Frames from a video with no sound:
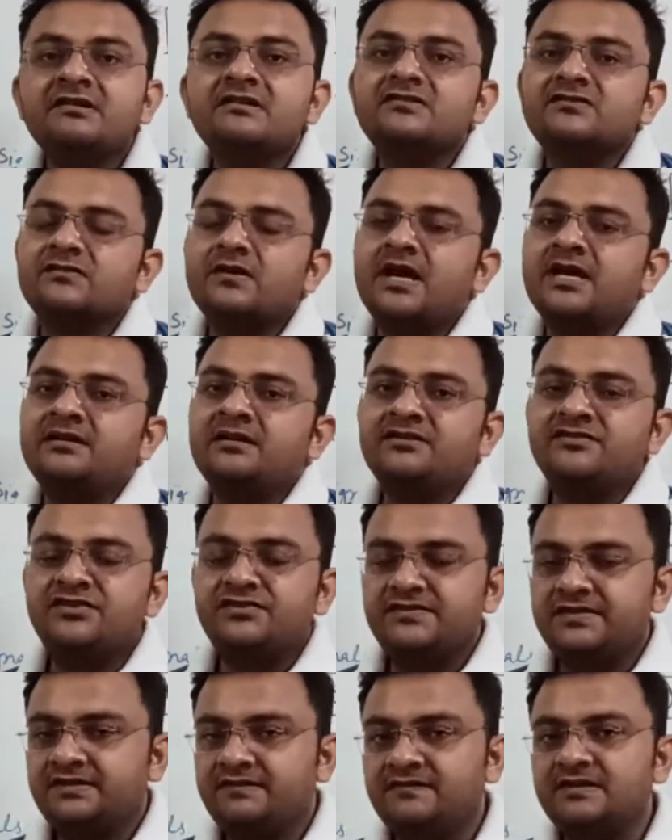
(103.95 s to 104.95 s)
So energy
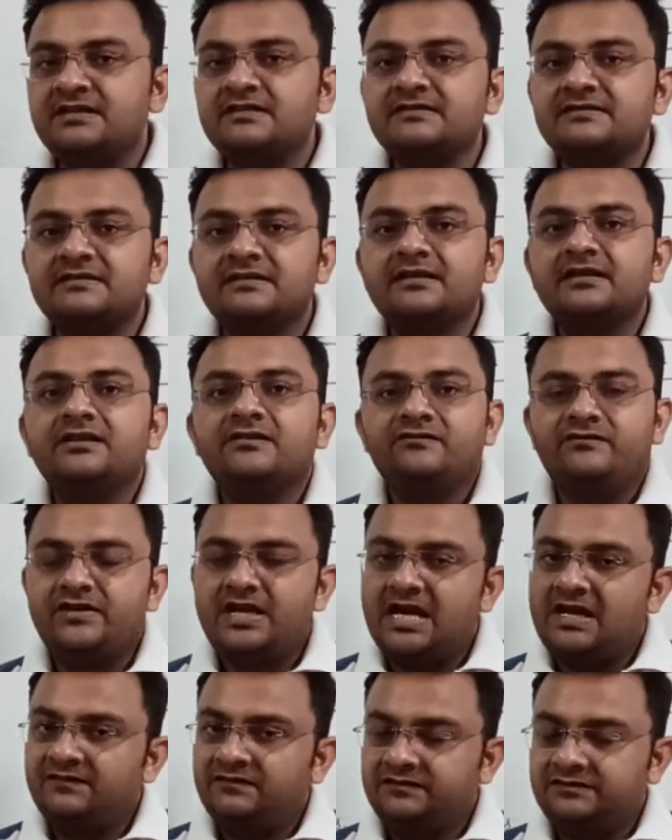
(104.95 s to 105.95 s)
signals, we
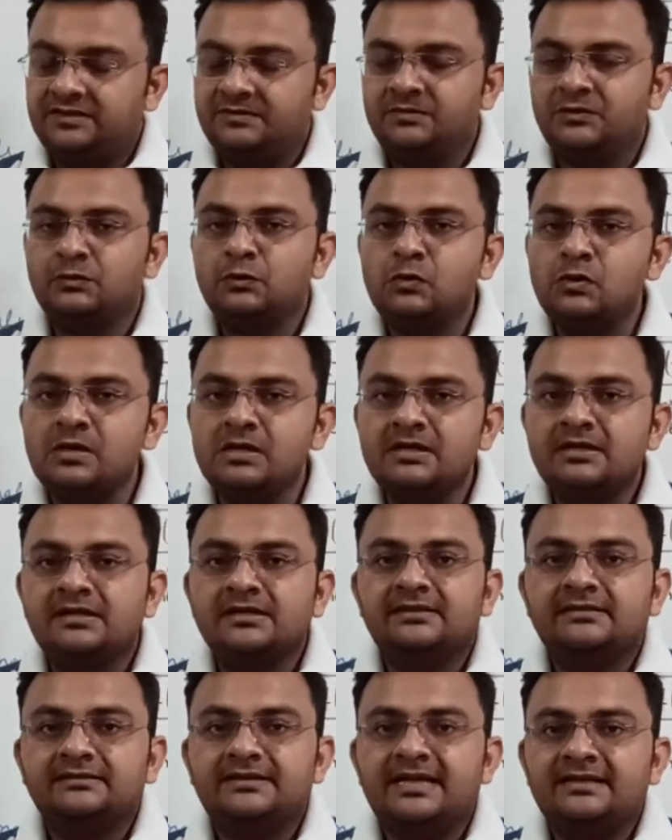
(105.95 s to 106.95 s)
have some rule,
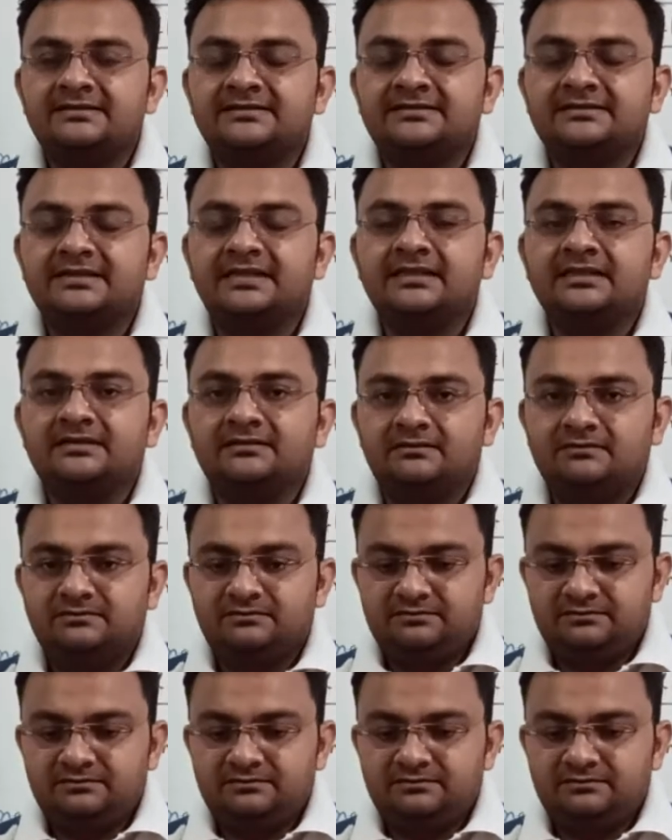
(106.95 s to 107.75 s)
that's the,